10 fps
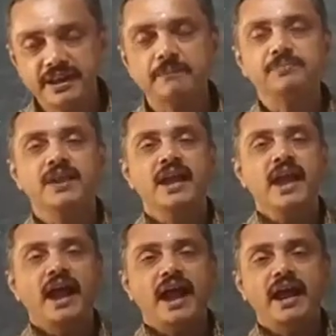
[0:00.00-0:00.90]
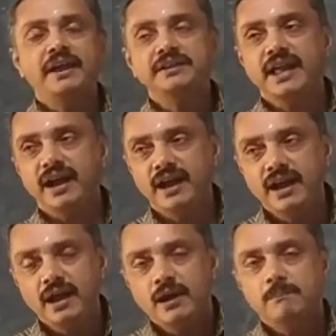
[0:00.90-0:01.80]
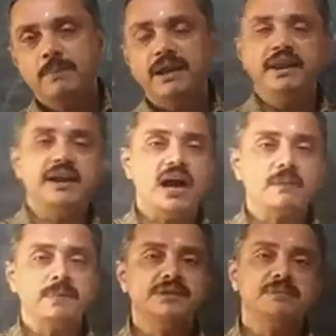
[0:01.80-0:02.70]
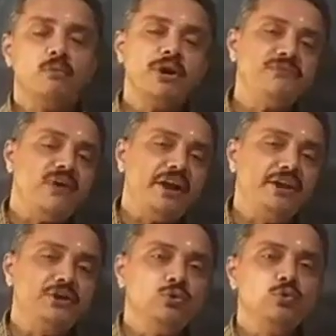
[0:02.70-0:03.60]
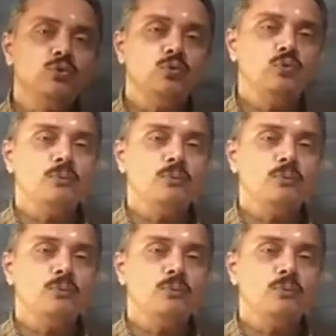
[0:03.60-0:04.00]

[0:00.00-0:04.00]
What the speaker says: And the pericarp is modified into,